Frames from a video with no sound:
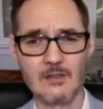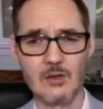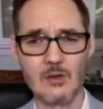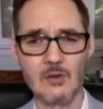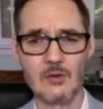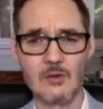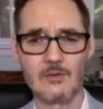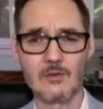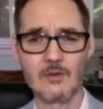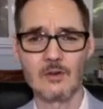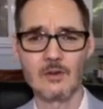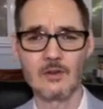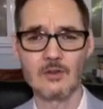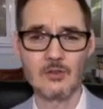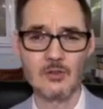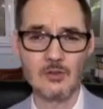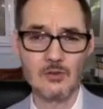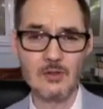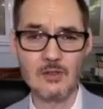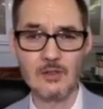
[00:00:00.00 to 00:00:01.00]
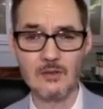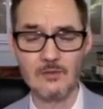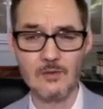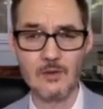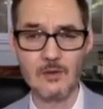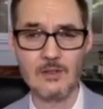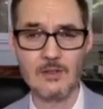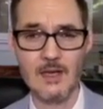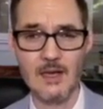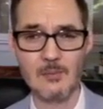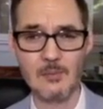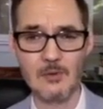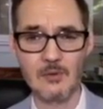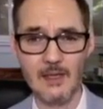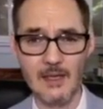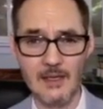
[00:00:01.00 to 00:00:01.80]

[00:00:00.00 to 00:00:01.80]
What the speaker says: So if you're a student, for example,